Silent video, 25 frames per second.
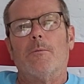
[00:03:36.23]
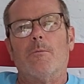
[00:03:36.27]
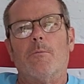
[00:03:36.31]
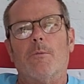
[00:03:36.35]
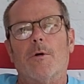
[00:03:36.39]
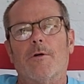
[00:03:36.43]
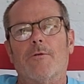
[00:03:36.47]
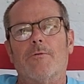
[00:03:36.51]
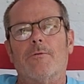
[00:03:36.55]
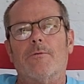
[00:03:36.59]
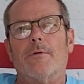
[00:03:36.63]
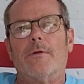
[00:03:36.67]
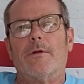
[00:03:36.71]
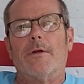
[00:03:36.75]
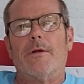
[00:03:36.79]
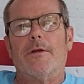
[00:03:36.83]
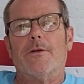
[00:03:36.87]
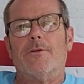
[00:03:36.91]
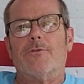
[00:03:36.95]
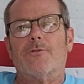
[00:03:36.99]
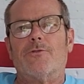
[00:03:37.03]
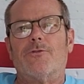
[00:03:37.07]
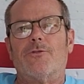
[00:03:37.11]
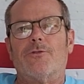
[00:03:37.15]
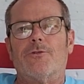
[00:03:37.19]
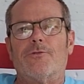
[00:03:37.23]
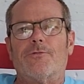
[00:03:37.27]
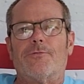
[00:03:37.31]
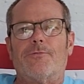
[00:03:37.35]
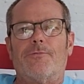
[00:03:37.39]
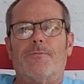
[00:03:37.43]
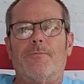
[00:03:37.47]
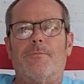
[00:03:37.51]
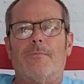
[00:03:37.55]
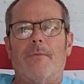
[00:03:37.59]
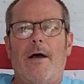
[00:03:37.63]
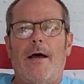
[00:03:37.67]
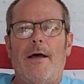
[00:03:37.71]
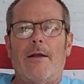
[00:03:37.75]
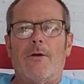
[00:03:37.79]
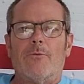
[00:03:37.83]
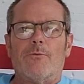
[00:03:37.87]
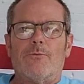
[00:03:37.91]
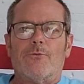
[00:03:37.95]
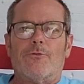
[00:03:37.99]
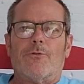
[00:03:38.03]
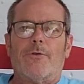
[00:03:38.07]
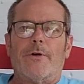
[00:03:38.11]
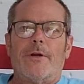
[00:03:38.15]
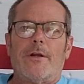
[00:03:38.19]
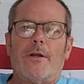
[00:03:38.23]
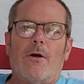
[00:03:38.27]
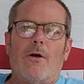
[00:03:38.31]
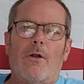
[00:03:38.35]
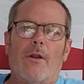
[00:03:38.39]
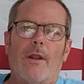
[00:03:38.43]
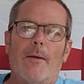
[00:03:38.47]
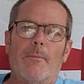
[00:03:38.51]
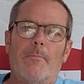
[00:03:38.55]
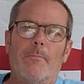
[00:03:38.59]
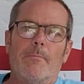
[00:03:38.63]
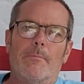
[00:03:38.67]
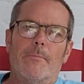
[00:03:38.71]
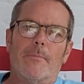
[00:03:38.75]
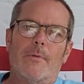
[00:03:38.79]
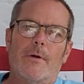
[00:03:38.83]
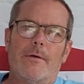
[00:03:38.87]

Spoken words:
But it's just, I don't drink all that.